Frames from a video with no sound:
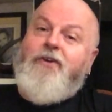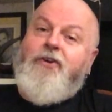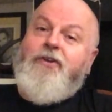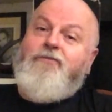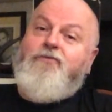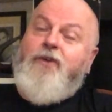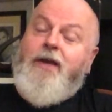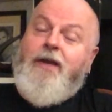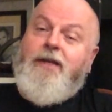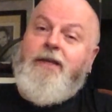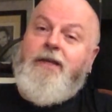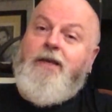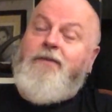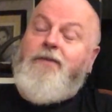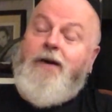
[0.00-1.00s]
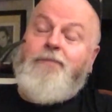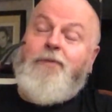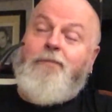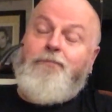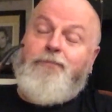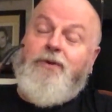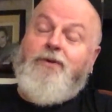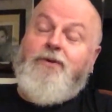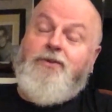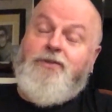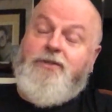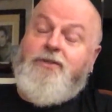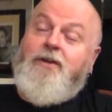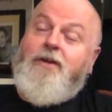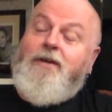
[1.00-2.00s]
very rarely give up on
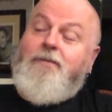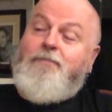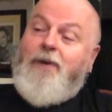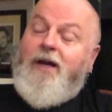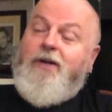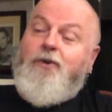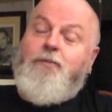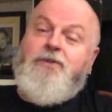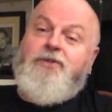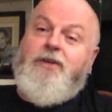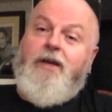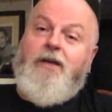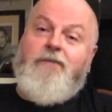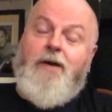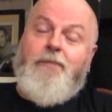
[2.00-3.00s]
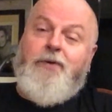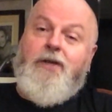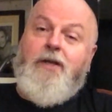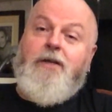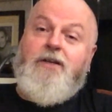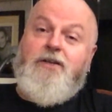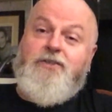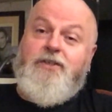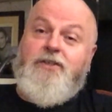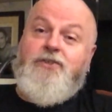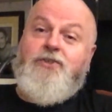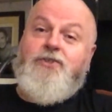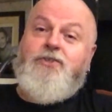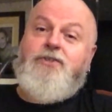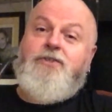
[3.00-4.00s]
books, but I almost gave up on it because it
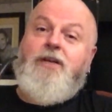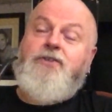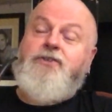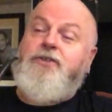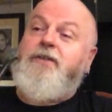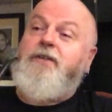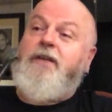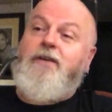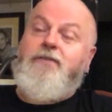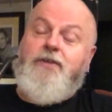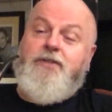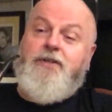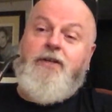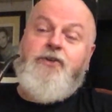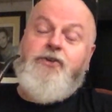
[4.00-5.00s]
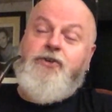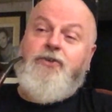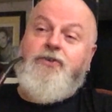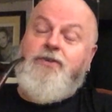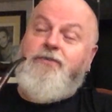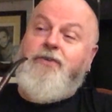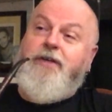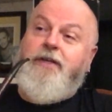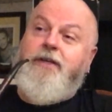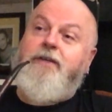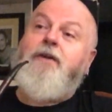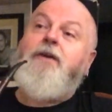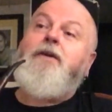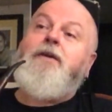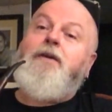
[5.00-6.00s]
is such an irritation to
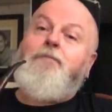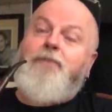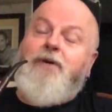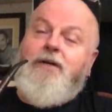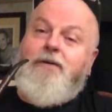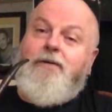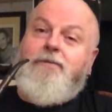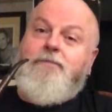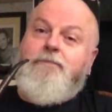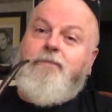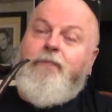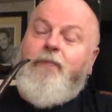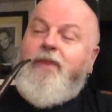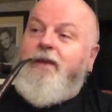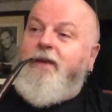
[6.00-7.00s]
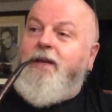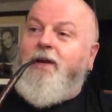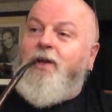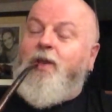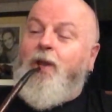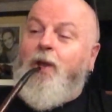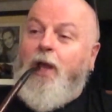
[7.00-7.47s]
read. But, you know,